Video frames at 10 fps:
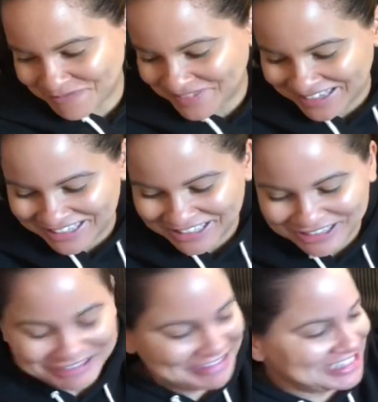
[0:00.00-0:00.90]
It
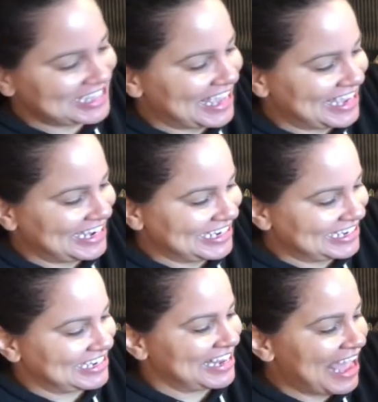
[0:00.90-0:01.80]
looks
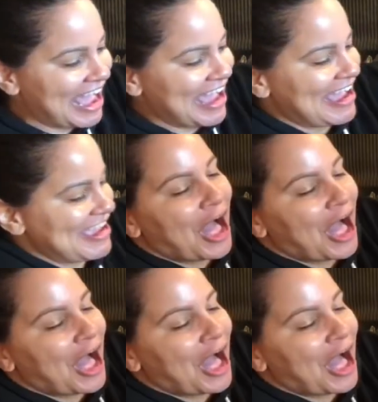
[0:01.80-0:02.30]
alive.